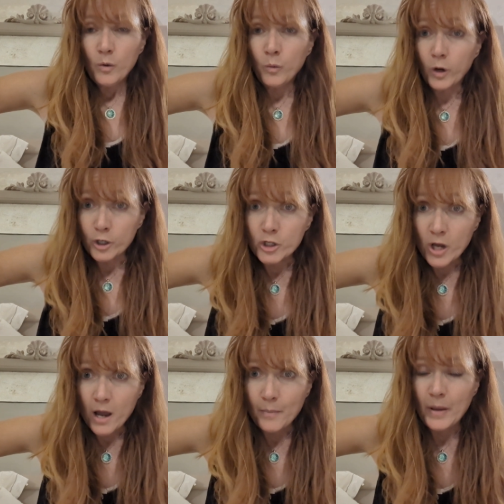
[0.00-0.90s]

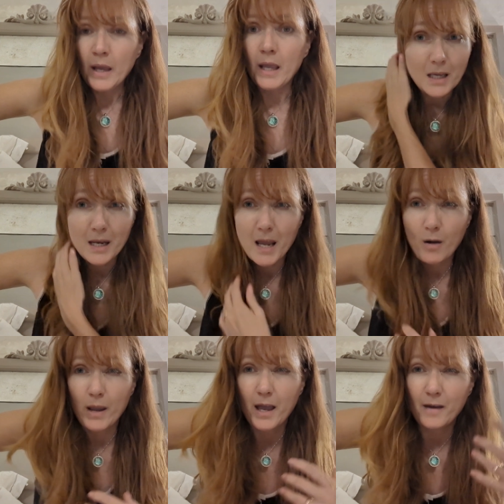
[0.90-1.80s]
workshop, and
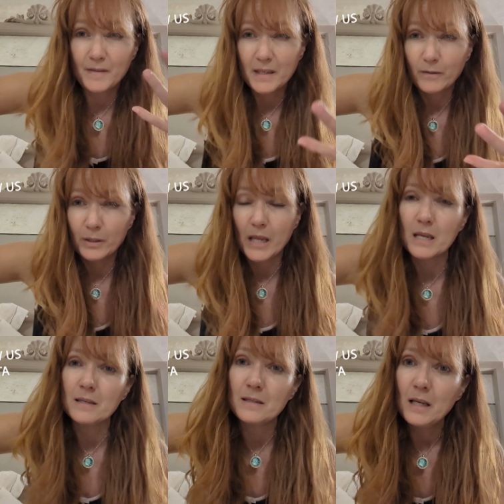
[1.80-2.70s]
now I have several
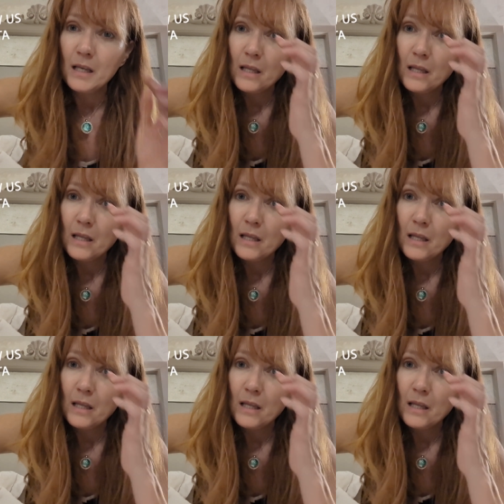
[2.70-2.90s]
days